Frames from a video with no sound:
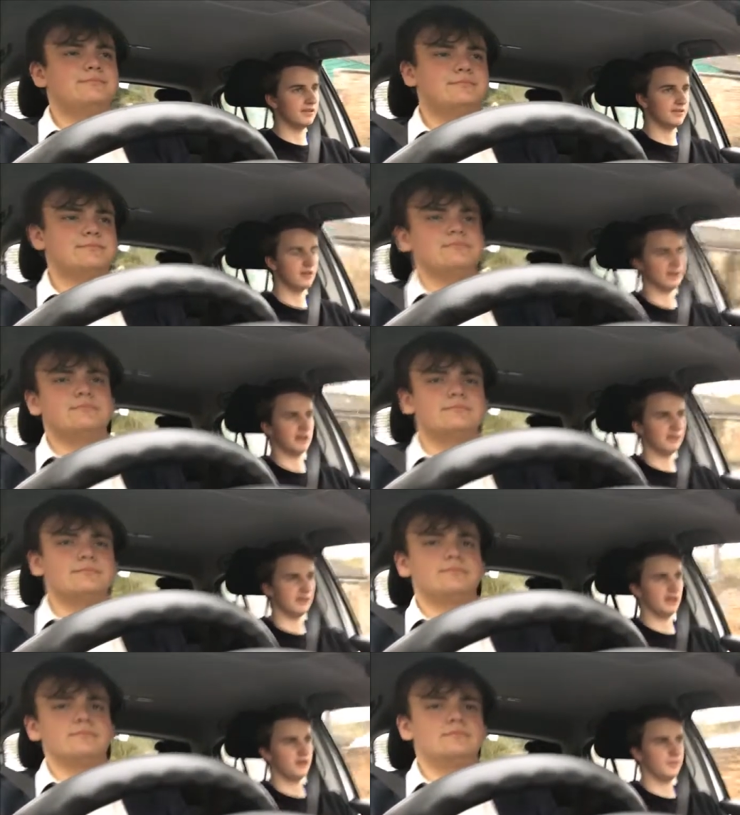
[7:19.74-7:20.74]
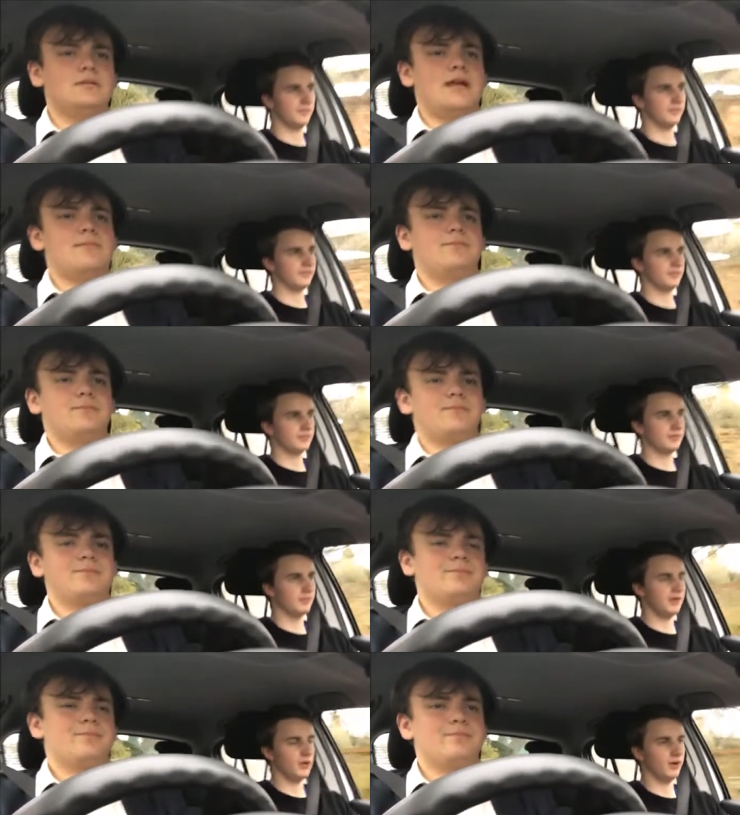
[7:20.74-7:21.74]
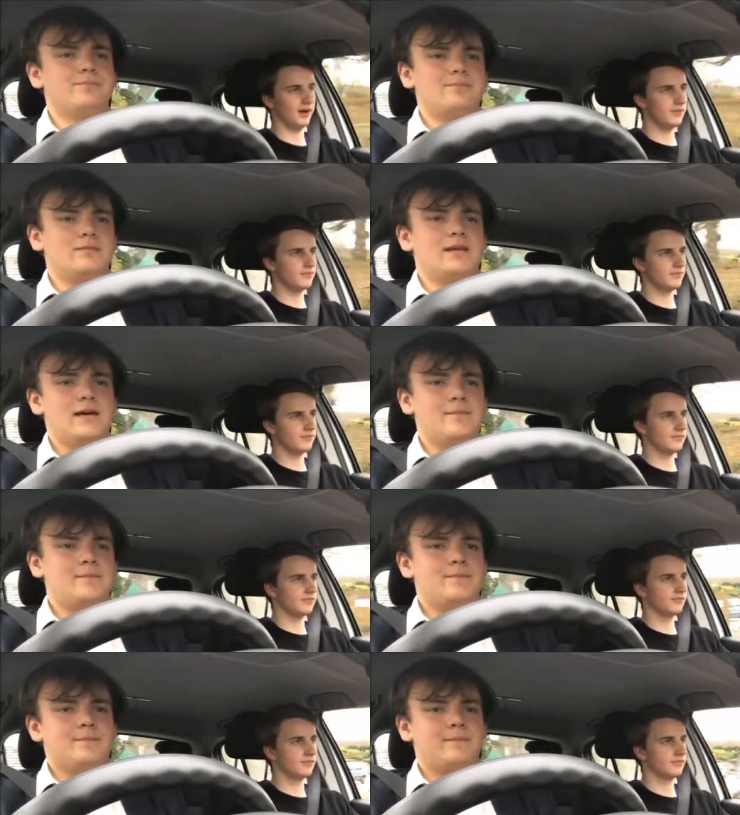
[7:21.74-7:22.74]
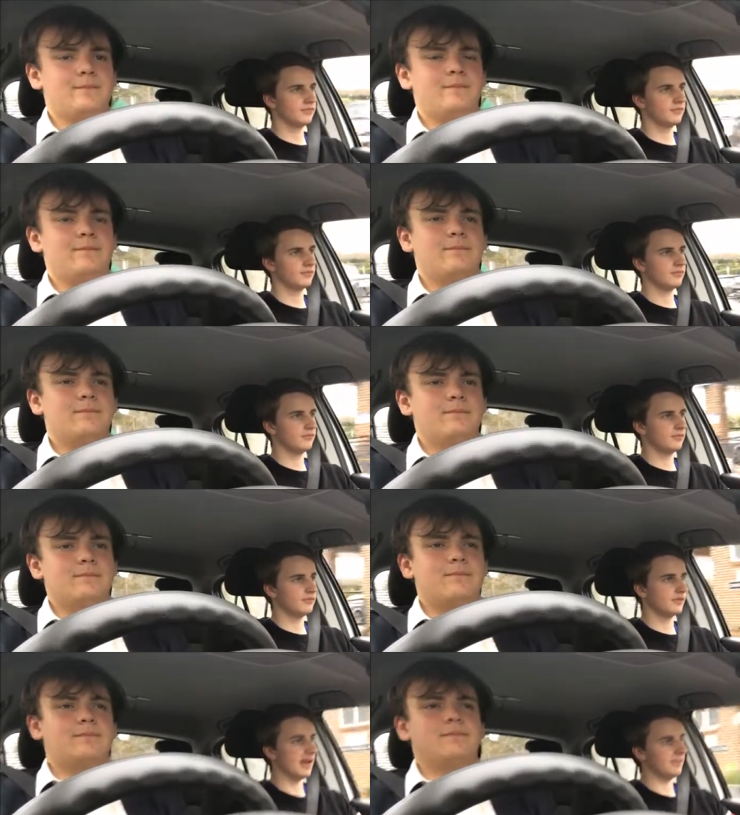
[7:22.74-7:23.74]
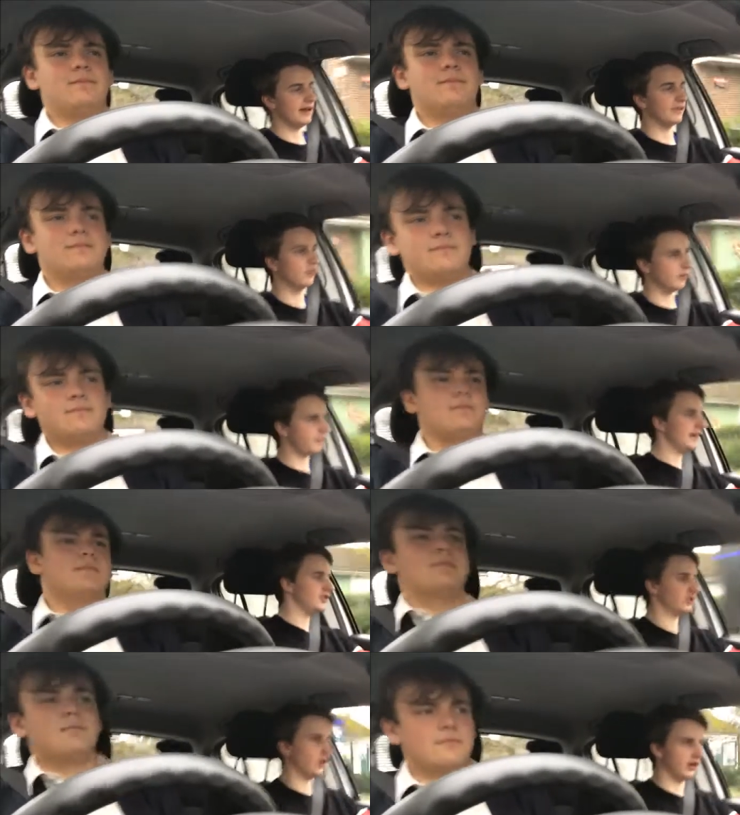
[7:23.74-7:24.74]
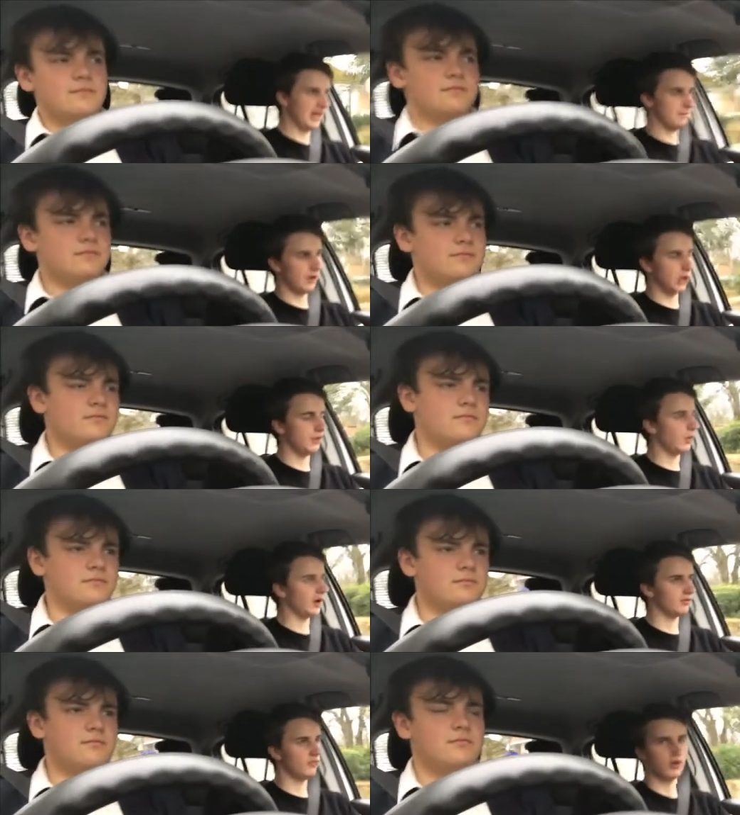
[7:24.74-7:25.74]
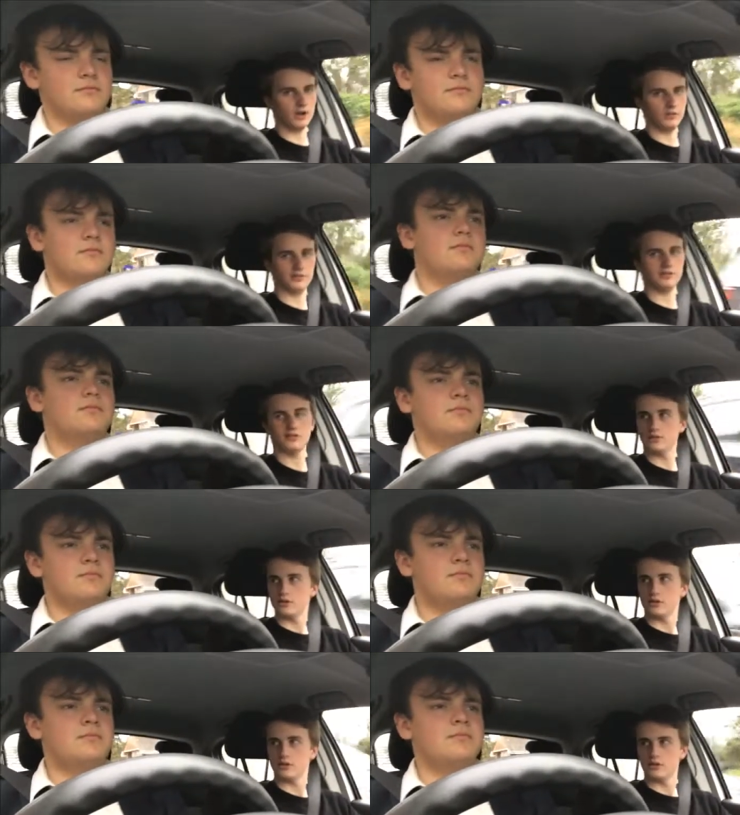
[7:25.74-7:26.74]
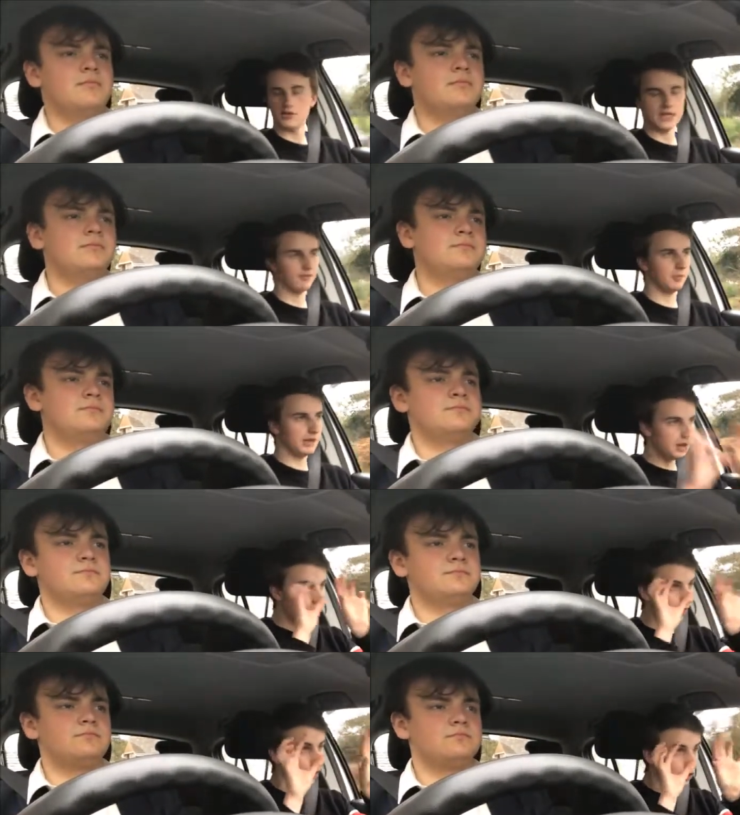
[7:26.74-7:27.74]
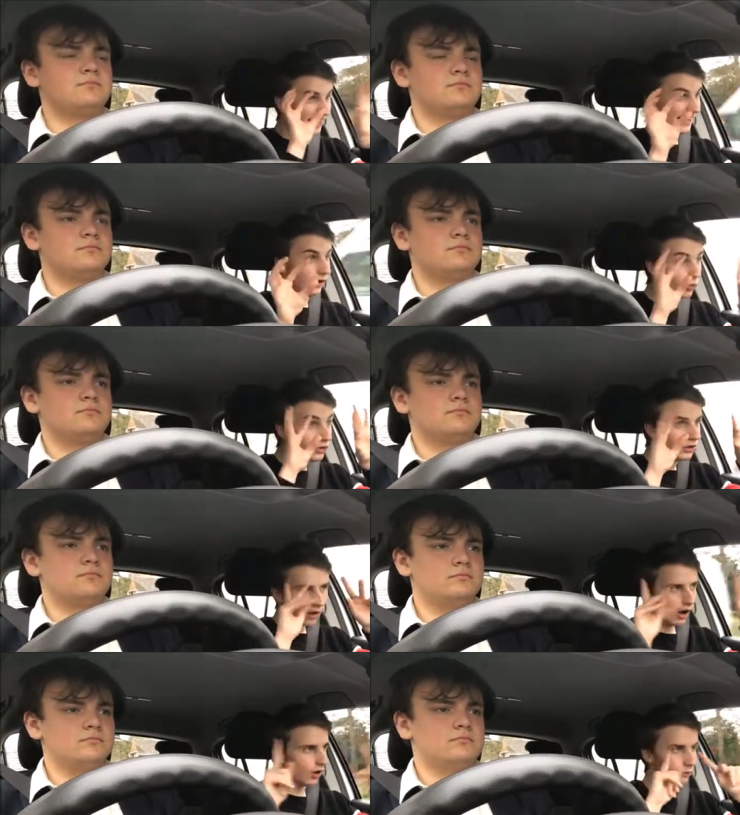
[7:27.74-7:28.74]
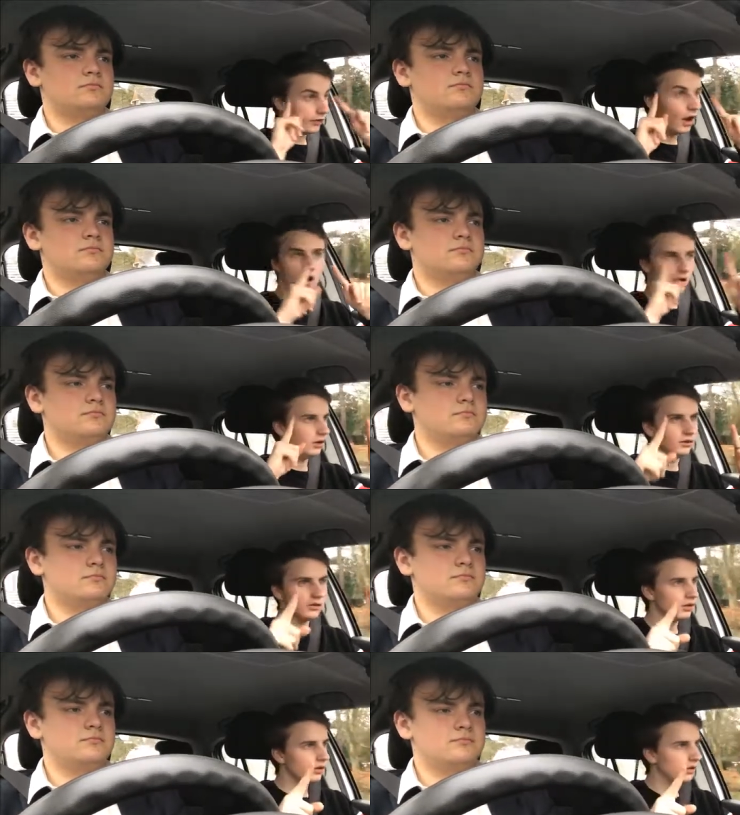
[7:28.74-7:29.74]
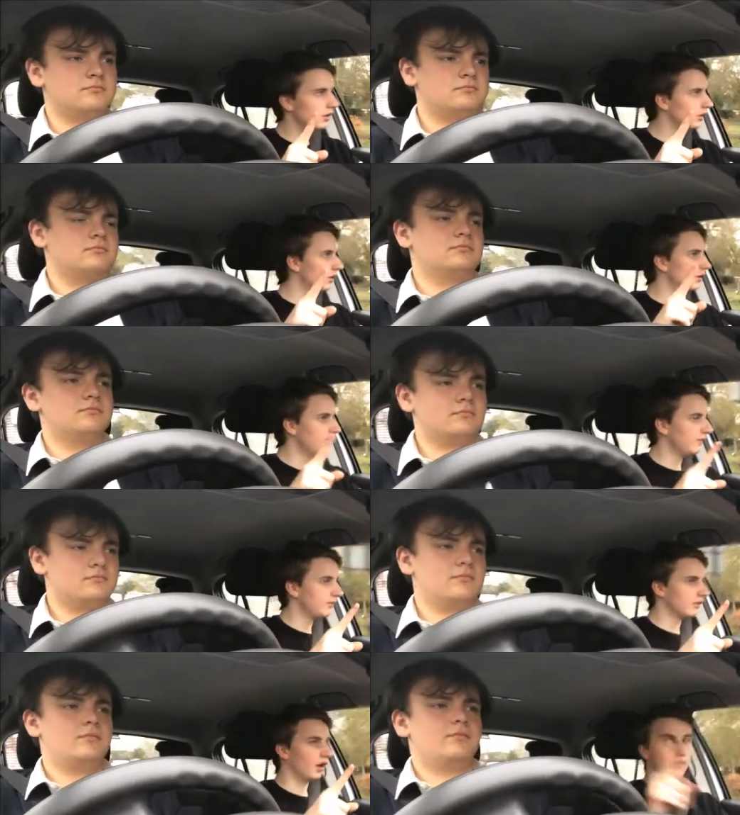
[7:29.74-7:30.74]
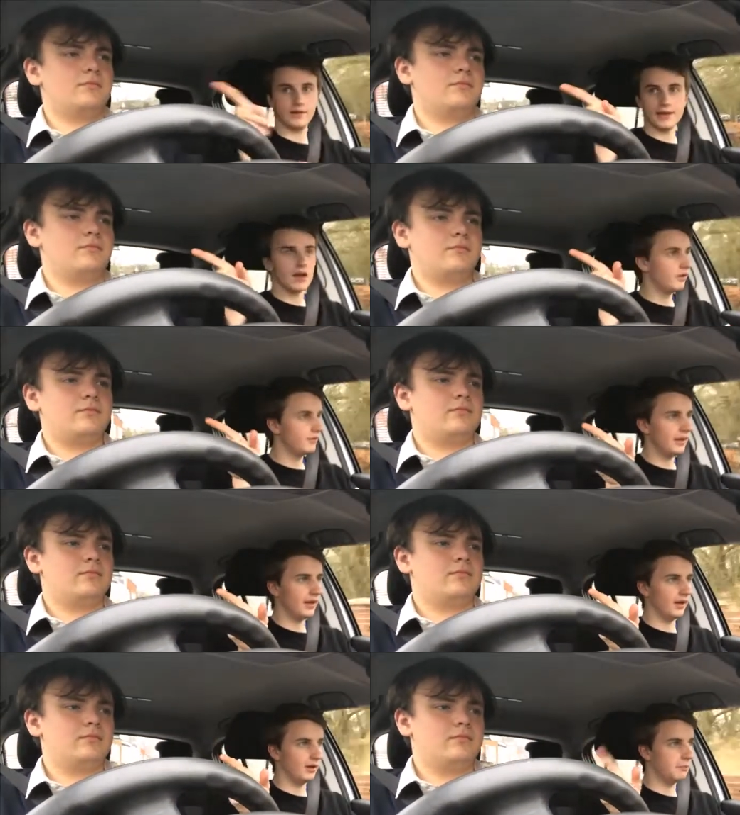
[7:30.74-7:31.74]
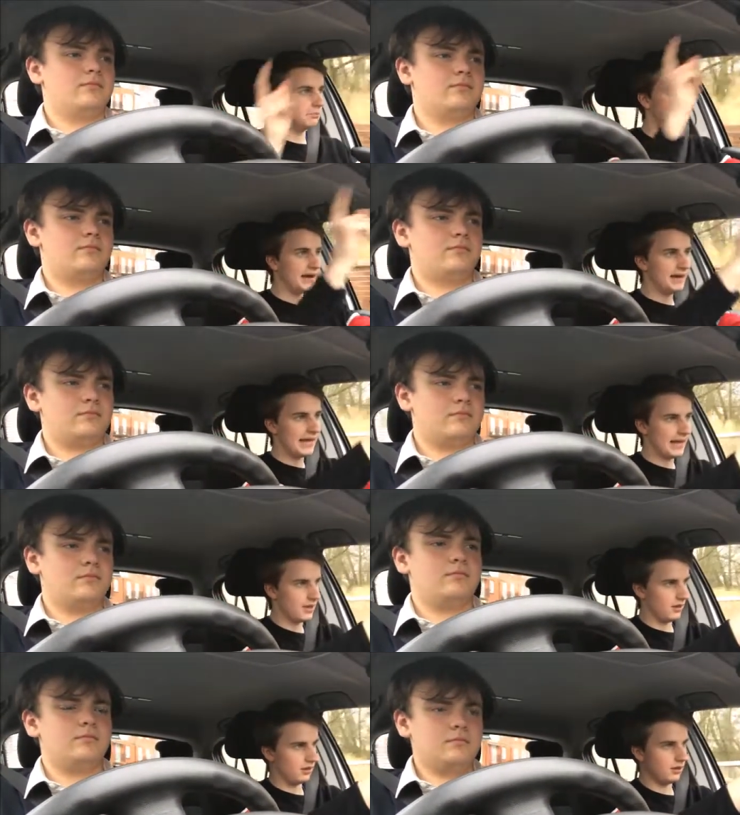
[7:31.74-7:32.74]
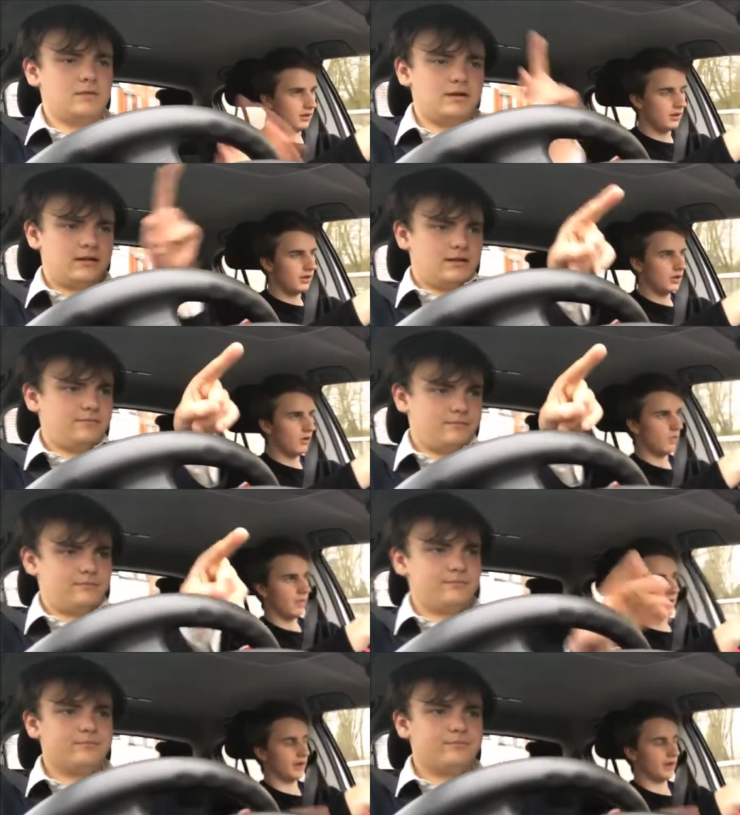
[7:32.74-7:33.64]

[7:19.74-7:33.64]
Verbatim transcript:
Speaker 1: There's a cyclist there. Yeah. Be aware. Yeah. That man's got a French car. He might not be aware of the roads. You have to be looking all the time with your eyes. Over here, over there, but mainly here. Where are we